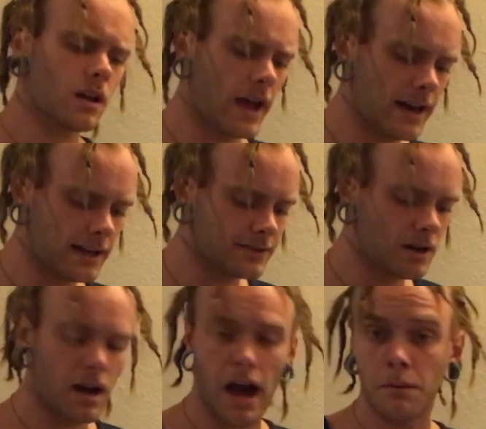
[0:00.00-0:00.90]
and I
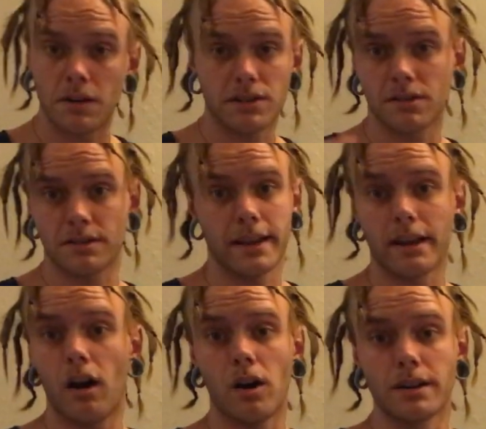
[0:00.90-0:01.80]
saw how much this
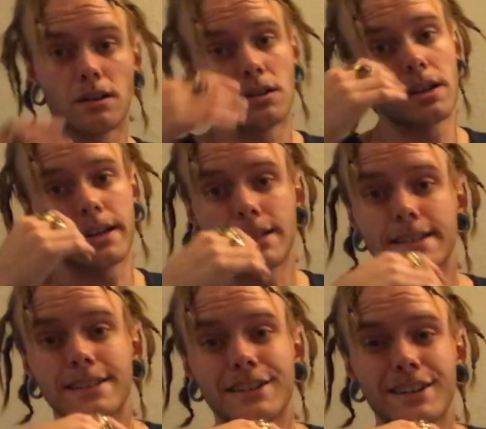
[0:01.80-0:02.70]
like already looked like a
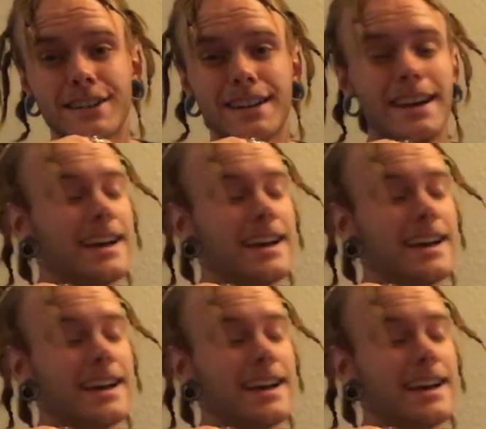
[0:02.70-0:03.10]
t-shirt,